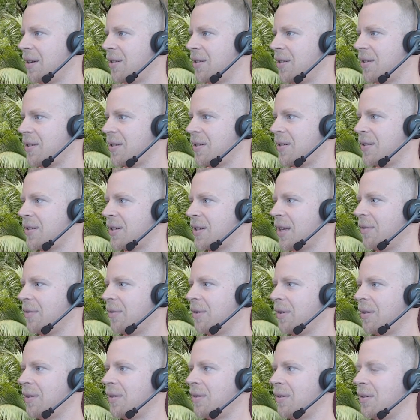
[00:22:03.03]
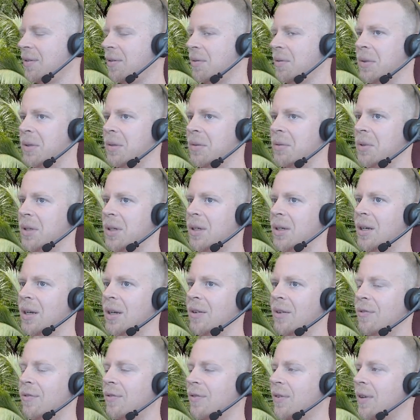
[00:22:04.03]
I just discovered, or we
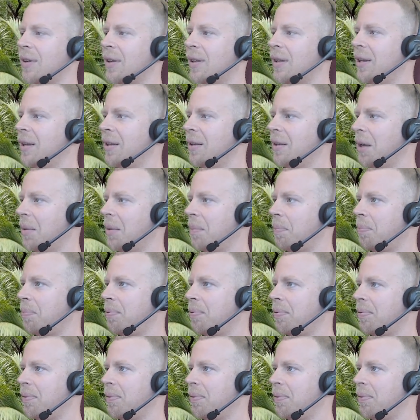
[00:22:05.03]
have cleaned up